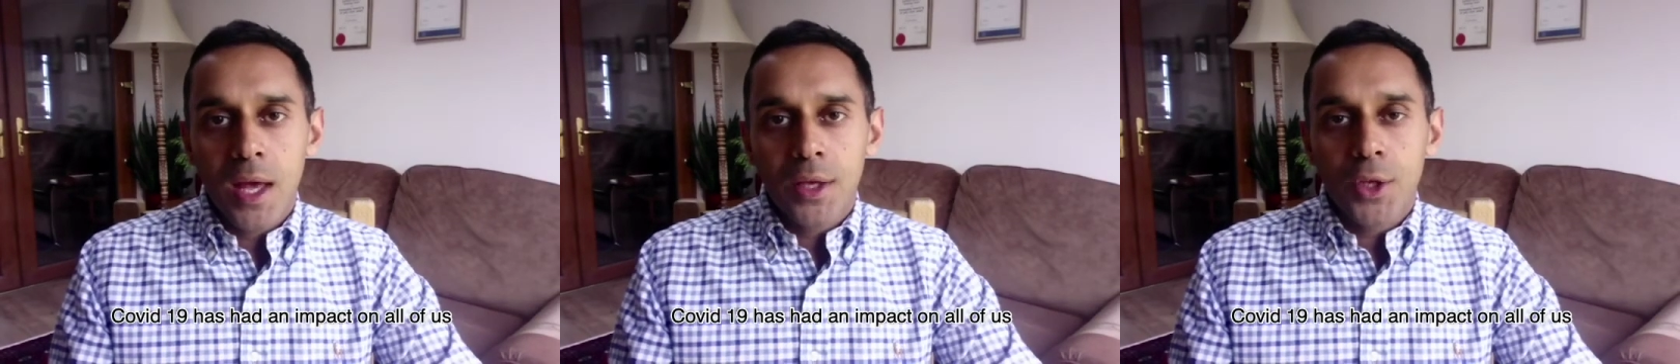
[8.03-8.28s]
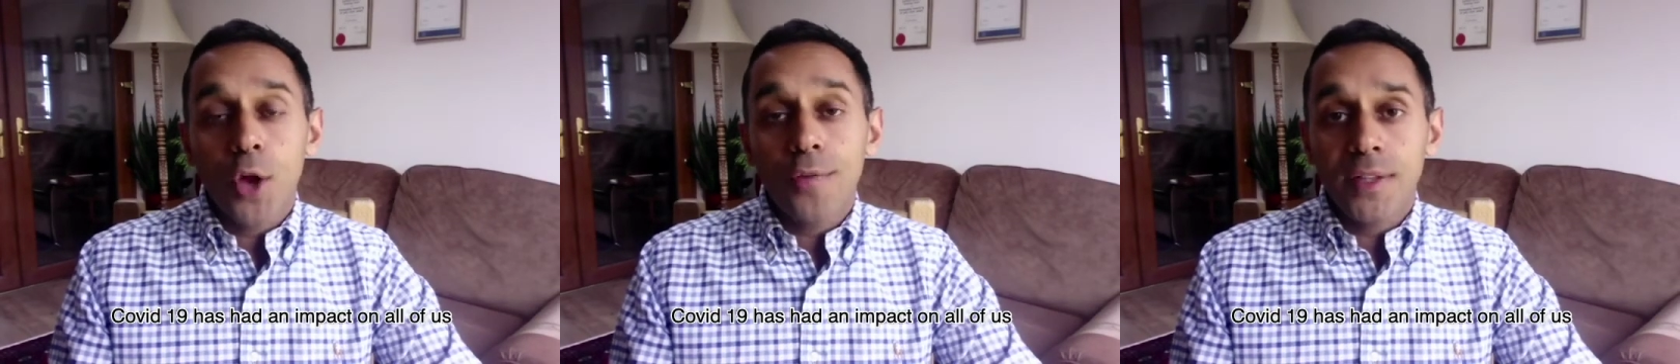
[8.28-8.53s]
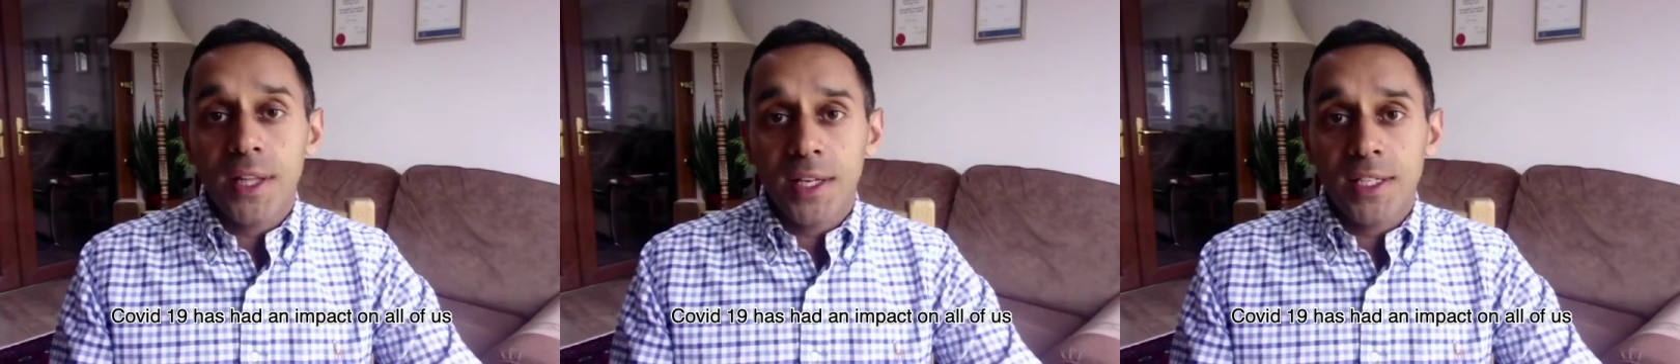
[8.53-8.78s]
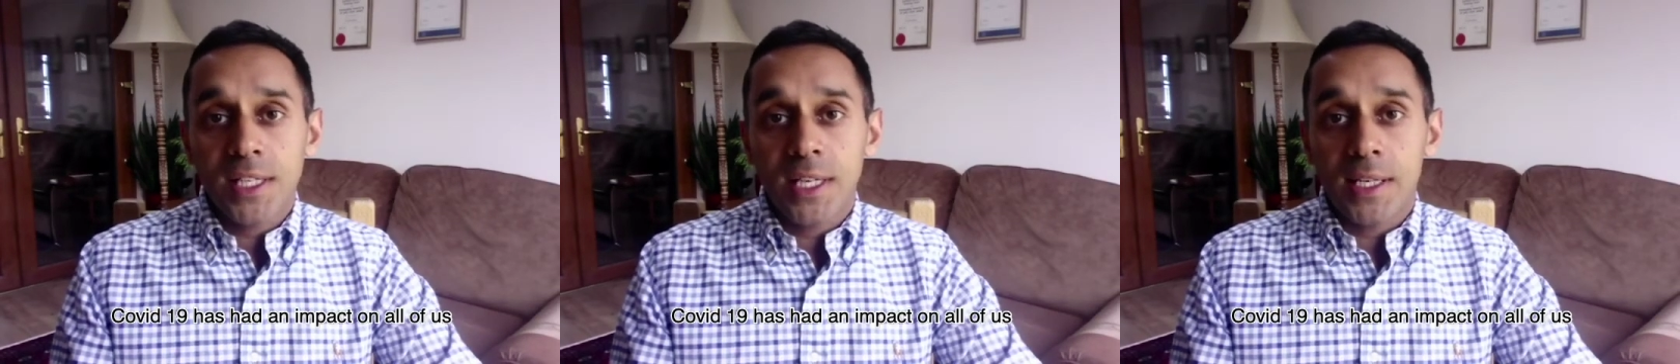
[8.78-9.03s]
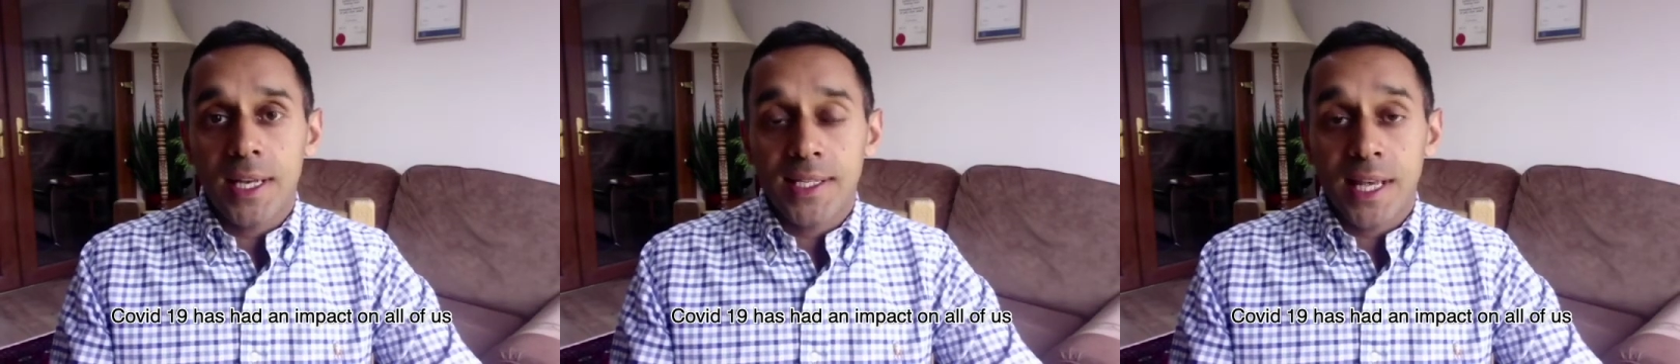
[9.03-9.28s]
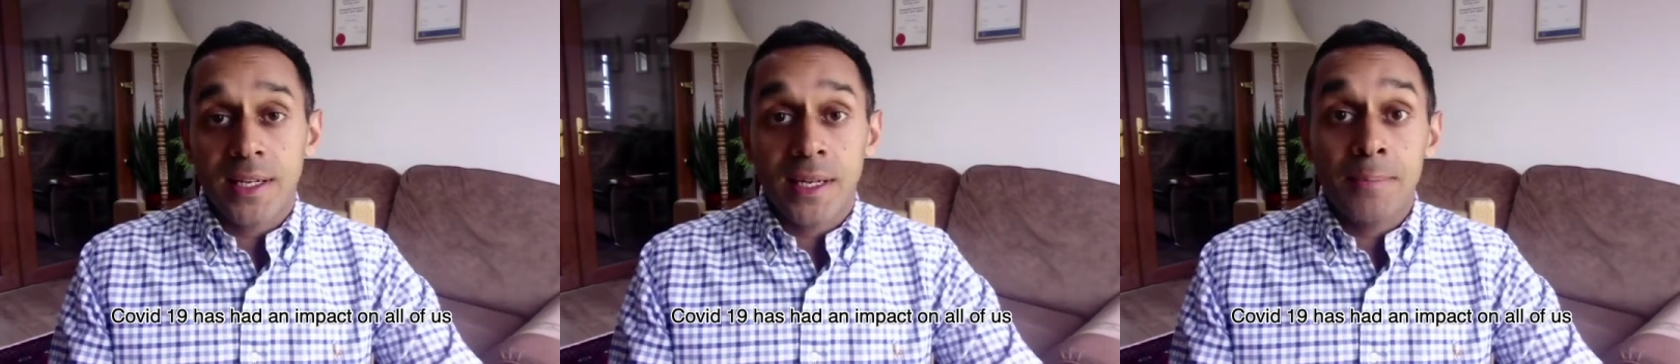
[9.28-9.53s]
COVID 19 has
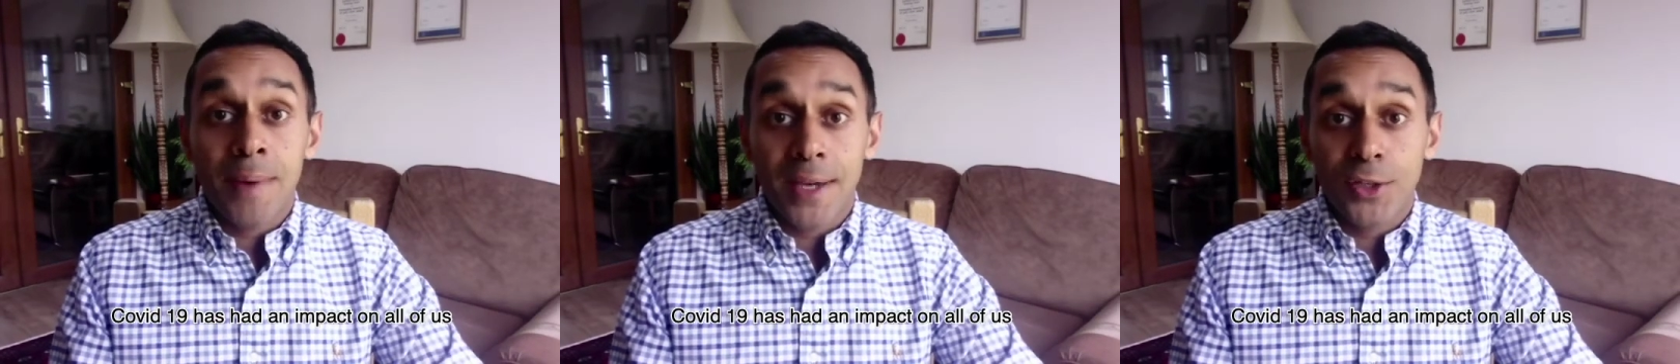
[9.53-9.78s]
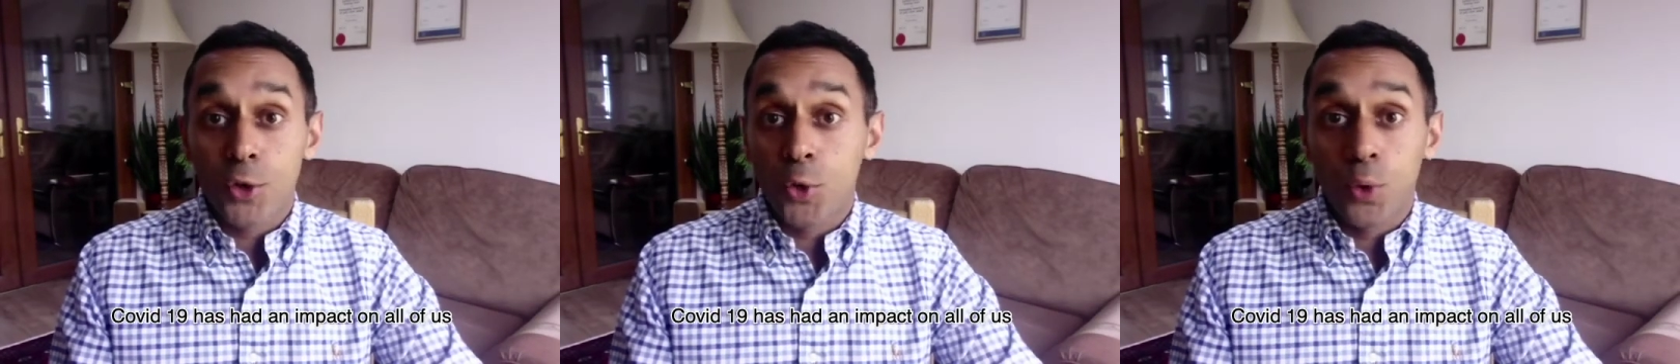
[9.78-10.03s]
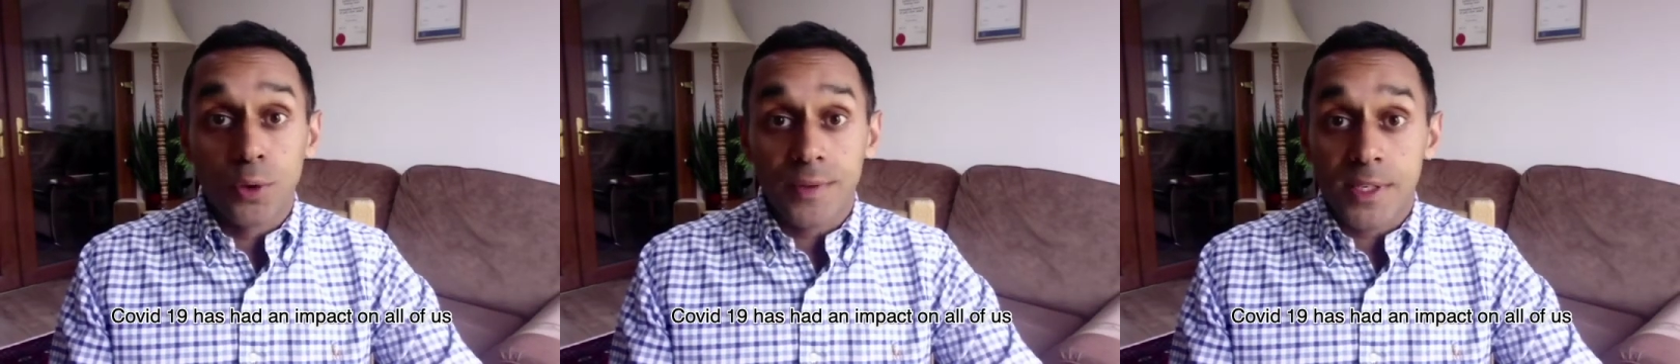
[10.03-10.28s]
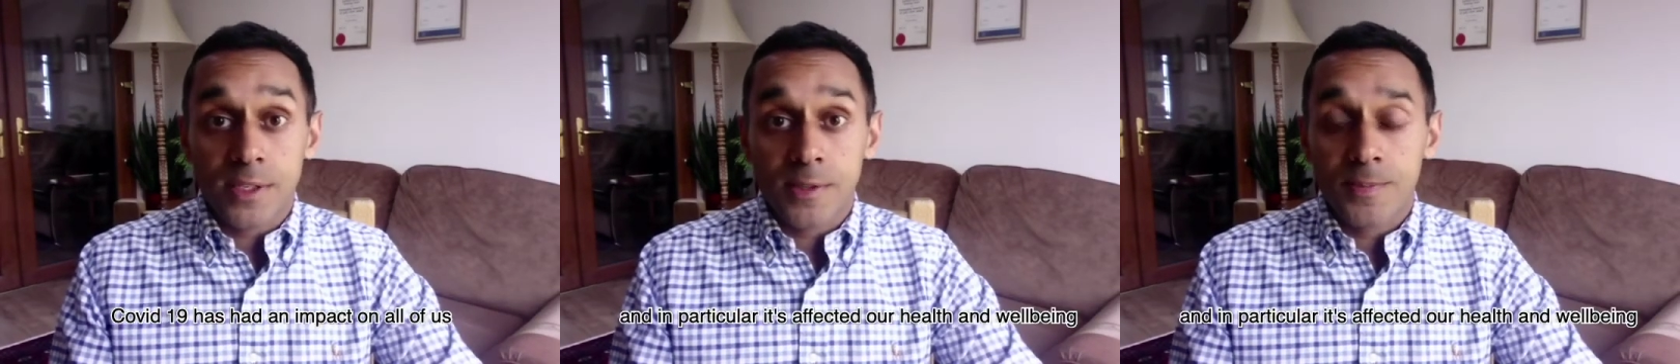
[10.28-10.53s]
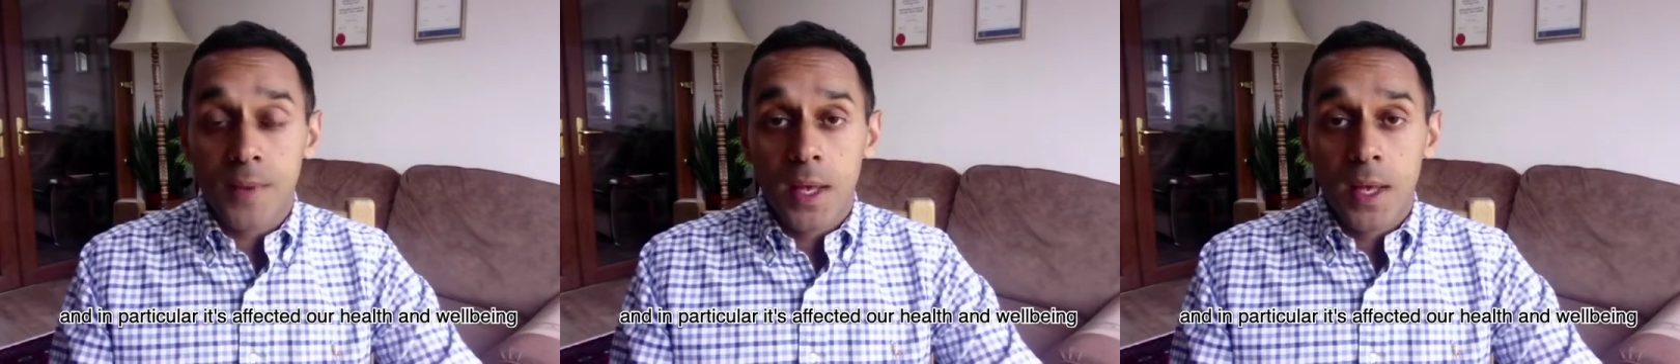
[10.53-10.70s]
had an impact on all of us,